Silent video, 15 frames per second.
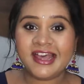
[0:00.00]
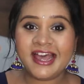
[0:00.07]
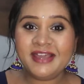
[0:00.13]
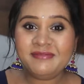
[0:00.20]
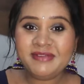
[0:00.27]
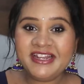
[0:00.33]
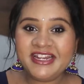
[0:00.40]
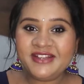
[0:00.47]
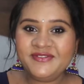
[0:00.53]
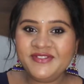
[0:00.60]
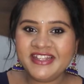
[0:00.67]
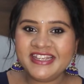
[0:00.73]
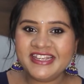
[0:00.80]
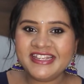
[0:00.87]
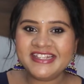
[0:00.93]
Hi my
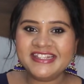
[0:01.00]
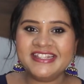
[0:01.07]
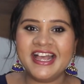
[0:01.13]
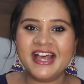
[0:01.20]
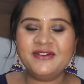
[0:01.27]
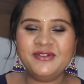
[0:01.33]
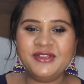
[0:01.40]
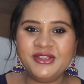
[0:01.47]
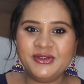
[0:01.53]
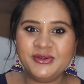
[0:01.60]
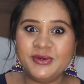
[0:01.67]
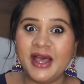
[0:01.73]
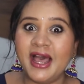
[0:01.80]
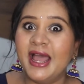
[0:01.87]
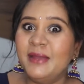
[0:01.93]
lovelies, how are
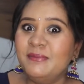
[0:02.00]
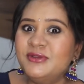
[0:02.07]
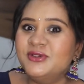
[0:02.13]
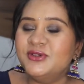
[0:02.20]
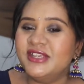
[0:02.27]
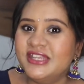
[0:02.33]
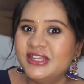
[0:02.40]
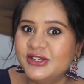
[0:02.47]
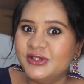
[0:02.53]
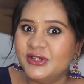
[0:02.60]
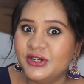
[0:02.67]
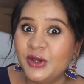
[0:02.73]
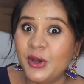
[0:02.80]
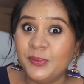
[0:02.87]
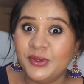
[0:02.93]
you? I'm doing
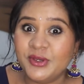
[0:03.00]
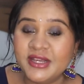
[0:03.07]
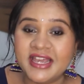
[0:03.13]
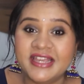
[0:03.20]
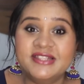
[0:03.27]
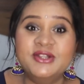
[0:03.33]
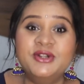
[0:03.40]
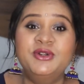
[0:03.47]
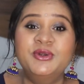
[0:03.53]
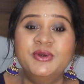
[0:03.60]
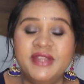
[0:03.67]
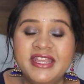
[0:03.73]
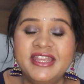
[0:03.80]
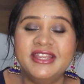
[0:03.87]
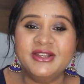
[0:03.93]
good. Hope you guys are
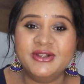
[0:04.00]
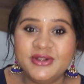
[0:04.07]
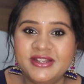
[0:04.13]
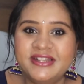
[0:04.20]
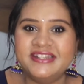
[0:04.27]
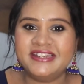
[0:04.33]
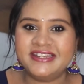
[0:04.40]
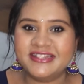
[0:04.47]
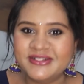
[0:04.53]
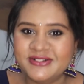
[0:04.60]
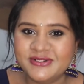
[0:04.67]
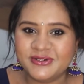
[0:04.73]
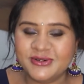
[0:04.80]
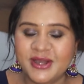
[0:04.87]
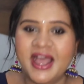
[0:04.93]
doing good
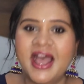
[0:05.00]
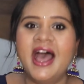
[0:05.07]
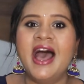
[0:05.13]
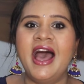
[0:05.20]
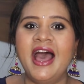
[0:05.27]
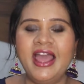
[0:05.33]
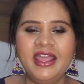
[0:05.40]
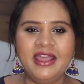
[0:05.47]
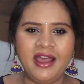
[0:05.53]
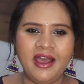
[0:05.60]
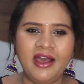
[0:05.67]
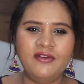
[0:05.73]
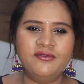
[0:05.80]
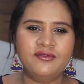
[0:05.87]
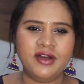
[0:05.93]
too. I
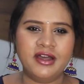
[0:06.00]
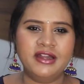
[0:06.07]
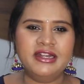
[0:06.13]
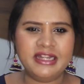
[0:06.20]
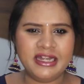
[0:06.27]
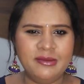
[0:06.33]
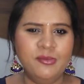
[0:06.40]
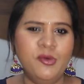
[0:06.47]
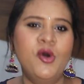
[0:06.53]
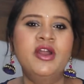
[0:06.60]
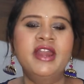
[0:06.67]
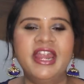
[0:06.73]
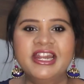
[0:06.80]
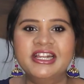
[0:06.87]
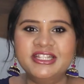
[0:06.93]
have a little
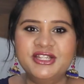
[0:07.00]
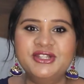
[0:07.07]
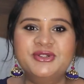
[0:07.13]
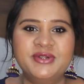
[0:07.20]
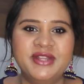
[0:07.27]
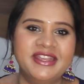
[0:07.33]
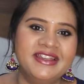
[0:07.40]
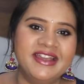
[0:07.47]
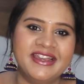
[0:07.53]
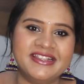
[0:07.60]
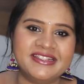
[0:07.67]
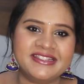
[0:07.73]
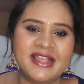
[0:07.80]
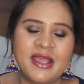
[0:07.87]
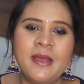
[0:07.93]
more energy today
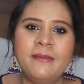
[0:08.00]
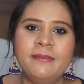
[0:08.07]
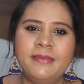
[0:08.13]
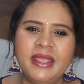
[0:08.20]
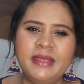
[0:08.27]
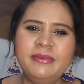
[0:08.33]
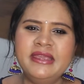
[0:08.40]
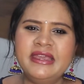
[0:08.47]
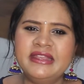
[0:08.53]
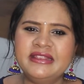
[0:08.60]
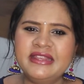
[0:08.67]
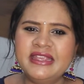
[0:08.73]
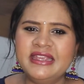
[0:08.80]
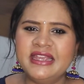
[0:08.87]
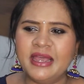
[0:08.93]
guys. Maybe I
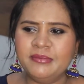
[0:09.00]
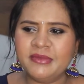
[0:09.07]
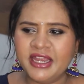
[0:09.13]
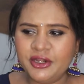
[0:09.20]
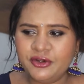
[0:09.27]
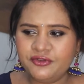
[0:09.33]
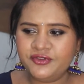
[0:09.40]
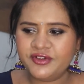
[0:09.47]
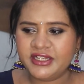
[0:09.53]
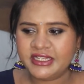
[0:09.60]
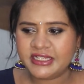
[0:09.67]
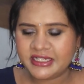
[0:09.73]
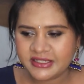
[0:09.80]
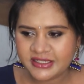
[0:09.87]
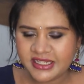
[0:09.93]
think I'm kind of
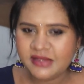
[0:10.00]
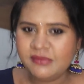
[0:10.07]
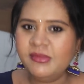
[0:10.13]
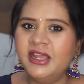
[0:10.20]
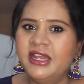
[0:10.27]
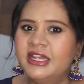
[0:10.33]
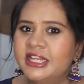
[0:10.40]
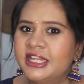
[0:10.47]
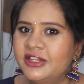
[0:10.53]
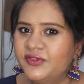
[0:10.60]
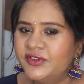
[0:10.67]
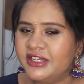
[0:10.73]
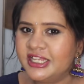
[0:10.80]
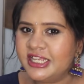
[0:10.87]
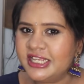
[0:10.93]
nearing my
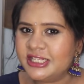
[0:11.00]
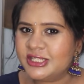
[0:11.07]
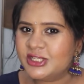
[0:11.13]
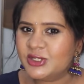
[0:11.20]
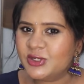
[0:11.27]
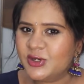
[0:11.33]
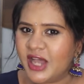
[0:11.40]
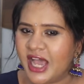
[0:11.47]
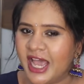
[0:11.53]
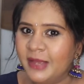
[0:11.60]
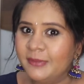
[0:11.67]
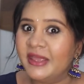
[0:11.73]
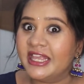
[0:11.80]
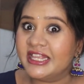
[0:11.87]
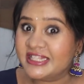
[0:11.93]
delivery, so
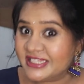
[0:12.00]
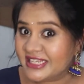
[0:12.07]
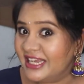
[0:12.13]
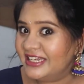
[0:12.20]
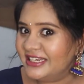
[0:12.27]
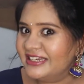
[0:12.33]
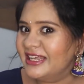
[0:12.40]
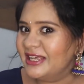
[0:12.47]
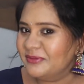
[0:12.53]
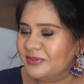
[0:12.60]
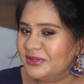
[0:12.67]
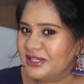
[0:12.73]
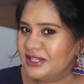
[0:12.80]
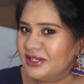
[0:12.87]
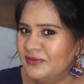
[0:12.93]
I'm excited, I
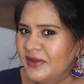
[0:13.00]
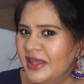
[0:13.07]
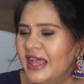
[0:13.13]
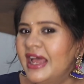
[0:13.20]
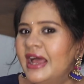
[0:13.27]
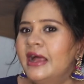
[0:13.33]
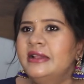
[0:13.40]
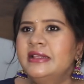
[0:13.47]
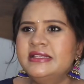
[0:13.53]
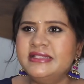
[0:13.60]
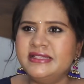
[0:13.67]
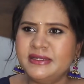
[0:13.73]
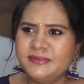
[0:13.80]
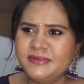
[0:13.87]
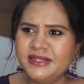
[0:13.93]
believe. At the
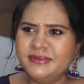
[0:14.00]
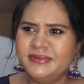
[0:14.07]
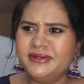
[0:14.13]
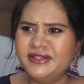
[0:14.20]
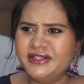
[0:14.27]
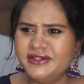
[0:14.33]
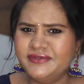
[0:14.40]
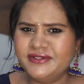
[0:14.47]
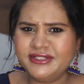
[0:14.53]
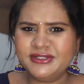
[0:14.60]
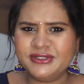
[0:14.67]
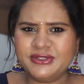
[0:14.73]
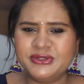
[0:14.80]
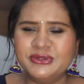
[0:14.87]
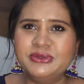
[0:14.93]
same time I'm
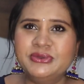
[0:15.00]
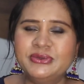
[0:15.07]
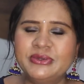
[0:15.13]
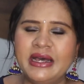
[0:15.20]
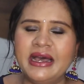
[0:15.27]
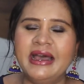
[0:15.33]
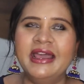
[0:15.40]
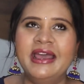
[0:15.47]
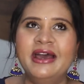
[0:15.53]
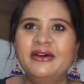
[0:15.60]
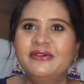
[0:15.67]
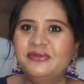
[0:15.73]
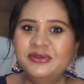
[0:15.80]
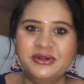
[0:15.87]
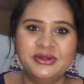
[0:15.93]
nervous too. I
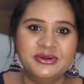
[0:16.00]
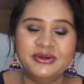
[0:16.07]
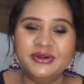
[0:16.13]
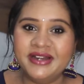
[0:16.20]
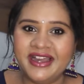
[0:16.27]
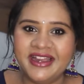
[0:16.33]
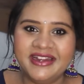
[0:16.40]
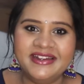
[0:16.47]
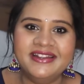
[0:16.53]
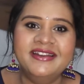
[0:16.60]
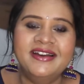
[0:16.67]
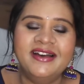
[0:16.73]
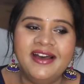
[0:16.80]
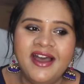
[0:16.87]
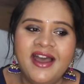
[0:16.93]
have no
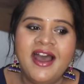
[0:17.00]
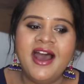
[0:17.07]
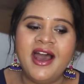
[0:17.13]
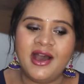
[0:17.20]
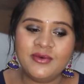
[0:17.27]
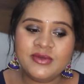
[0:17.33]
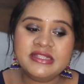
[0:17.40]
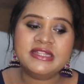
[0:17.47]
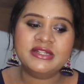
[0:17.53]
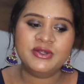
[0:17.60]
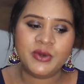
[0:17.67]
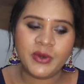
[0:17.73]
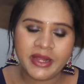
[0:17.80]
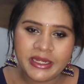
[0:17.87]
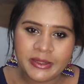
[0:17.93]
idea how is
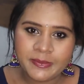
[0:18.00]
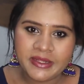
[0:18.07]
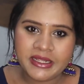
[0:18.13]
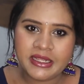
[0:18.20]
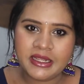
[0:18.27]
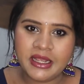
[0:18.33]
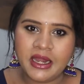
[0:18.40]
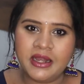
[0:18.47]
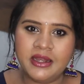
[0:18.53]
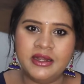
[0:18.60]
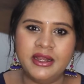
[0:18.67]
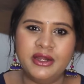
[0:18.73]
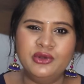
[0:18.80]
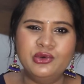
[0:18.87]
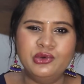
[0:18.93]
it going to be,
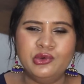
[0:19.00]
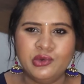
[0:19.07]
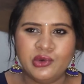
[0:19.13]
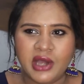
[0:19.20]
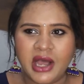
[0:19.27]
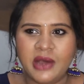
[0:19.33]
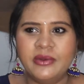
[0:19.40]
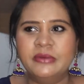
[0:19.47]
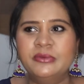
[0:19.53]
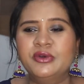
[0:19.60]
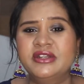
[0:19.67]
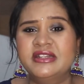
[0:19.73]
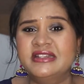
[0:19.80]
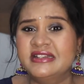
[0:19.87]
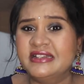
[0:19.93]
and I don't know how I'm
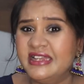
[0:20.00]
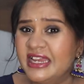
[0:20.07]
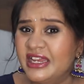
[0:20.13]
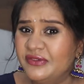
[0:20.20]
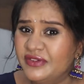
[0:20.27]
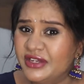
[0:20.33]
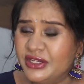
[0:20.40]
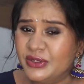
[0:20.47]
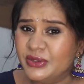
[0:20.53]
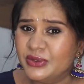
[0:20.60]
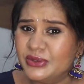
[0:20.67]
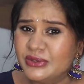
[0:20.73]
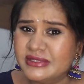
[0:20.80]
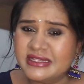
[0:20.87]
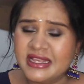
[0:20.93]
going to create
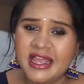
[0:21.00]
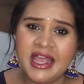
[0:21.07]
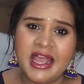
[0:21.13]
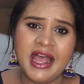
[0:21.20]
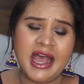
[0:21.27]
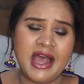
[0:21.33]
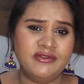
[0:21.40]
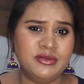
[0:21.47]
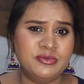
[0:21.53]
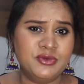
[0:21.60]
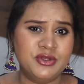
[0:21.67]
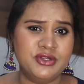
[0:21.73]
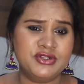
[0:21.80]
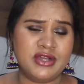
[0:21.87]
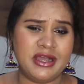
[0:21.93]
videos, how I'm
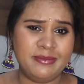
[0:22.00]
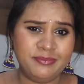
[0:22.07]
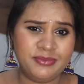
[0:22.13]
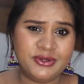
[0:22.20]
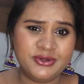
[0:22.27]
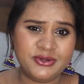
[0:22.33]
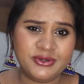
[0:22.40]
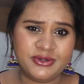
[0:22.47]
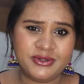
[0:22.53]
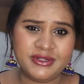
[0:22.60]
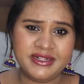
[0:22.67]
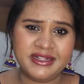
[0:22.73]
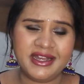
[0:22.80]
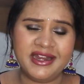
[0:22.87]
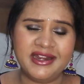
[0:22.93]
going to
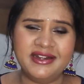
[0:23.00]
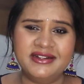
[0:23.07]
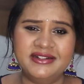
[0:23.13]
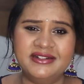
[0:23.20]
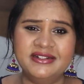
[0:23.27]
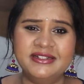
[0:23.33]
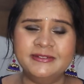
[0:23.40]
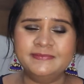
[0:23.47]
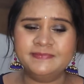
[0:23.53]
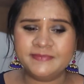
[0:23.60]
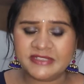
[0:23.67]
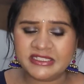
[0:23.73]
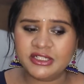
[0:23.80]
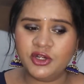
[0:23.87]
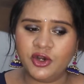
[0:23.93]
upload, and
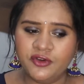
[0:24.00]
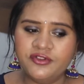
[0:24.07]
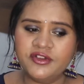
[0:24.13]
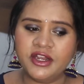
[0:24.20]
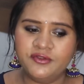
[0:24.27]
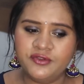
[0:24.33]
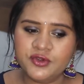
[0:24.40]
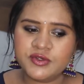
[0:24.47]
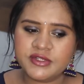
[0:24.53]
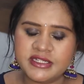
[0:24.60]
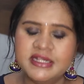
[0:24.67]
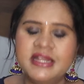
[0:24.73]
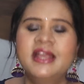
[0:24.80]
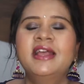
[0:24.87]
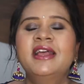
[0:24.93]
lot of
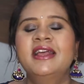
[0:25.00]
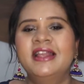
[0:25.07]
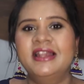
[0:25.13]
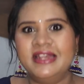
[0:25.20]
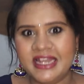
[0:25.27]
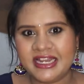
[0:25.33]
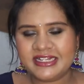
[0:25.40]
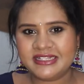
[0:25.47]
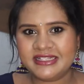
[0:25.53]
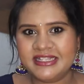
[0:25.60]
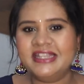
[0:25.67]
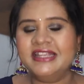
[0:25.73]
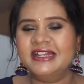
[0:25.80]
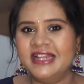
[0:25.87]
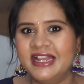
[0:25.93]
confusion. Let's
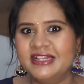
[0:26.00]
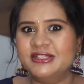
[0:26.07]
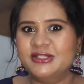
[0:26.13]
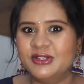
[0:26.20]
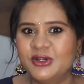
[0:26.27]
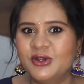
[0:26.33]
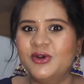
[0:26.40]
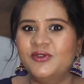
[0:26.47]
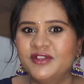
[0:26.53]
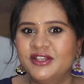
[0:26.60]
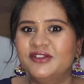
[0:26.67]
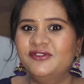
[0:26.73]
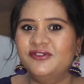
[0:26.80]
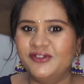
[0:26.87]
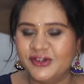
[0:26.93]
see, let's grow
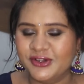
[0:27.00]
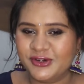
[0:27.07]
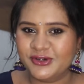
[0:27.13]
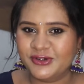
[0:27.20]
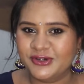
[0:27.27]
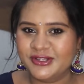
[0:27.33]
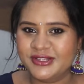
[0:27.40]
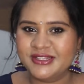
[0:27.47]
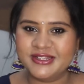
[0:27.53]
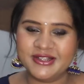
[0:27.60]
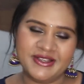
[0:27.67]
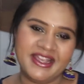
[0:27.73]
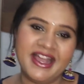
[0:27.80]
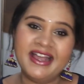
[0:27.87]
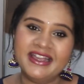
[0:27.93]
with the flow.
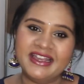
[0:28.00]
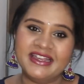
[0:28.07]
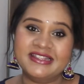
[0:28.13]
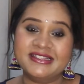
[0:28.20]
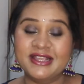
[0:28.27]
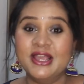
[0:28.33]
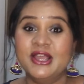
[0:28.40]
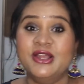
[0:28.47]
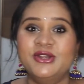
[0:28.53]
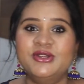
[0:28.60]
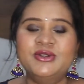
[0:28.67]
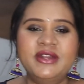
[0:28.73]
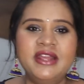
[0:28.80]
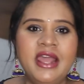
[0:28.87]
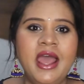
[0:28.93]
So yeah guys,
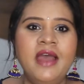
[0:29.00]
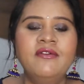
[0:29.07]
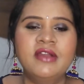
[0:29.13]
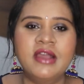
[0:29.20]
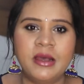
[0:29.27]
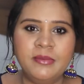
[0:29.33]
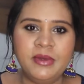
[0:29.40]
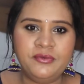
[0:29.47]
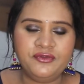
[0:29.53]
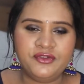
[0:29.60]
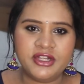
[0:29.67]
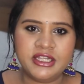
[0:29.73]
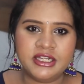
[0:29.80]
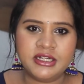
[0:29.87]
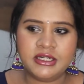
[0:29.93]
today I've come up
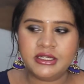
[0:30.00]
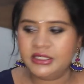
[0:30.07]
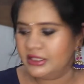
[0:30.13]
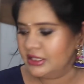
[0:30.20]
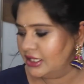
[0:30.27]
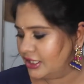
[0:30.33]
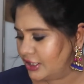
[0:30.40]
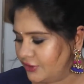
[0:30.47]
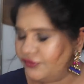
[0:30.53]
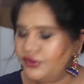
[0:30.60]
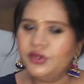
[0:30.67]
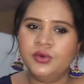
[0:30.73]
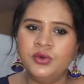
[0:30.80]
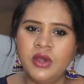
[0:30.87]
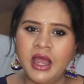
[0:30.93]
with a
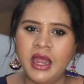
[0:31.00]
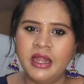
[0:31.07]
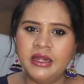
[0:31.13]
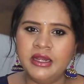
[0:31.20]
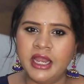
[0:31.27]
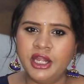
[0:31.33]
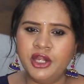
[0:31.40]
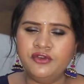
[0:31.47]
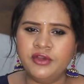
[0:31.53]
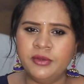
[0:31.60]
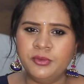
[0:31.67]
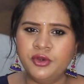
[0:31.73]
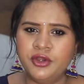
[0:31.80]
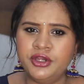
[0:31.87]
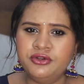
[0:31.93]
review and kind of
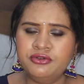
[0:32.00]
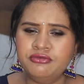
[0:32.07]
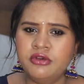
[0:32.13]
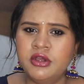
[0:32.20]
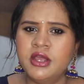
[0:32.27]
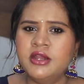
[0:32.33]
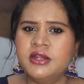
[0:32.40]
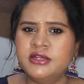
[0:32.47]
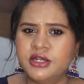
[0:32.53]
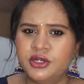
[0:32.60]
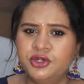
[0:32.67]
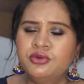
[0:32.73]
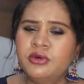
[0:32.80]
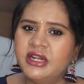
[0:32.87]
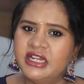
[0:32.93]
I'm going to
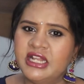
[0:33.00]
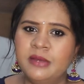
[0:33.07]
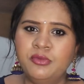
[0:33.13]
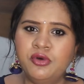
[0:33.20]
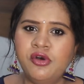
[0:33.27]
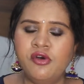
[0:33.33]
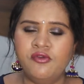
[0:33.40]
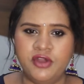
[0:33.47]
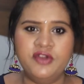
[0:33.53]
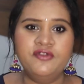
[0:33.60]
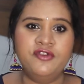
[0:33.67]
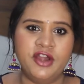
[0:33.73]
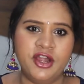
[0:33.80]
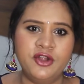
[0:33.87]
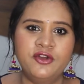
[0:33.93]
do a demo in
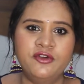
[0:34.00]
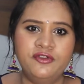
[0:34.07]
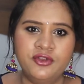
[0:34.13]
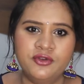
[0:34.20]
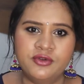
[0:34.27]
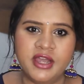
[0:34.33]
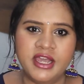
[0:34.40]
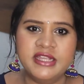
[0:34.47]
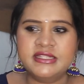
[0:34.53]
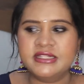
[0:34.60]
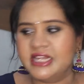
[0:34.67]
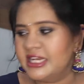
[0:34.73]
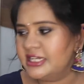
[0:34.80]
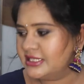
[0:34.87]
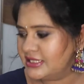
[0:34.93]
front of you
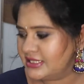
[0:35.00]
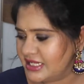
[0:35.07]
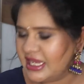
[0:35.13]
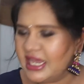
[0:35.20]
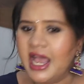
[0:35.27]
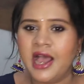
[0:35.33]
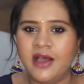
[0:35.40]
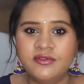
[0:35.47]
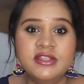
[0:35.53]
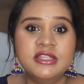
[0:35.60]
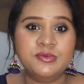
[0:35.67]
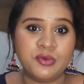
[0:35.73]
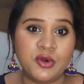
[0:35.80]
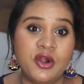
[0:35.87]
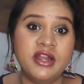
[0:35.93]
guys. Let's see how
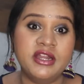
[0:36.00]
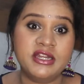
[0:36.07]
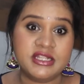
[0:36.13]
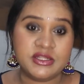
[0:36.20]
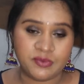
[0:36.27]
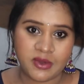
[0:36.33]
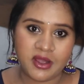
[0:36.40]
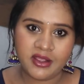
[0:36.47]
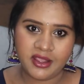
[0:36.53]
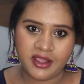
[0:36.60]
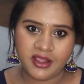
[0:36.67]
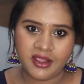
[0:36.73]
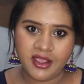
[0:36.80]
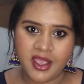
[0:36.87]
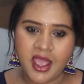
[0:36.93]
this product is
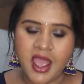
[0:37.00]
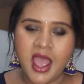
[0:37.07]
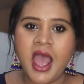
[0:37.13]
working.